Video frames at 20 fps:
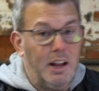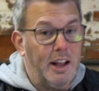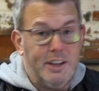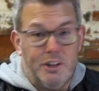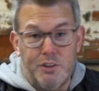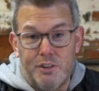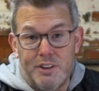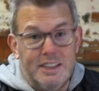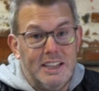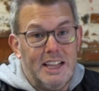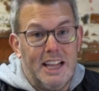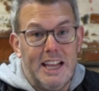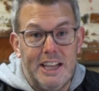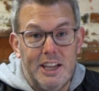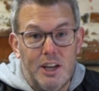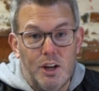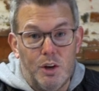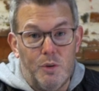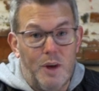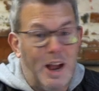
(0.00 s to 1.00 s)
you're in the
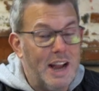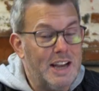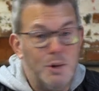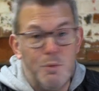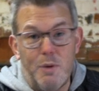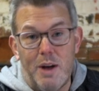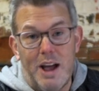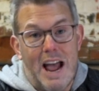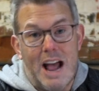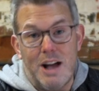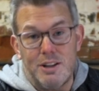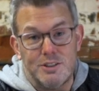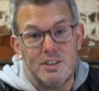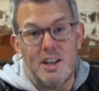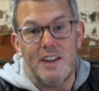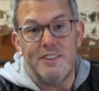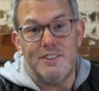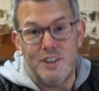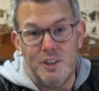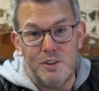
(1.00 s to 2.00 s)
EU, anywhere
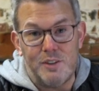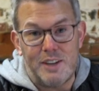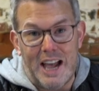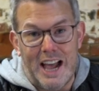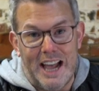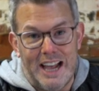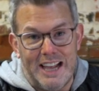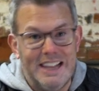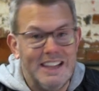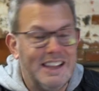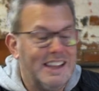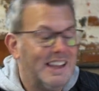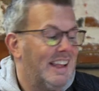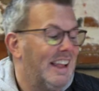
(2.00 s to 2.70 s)
outside the UK,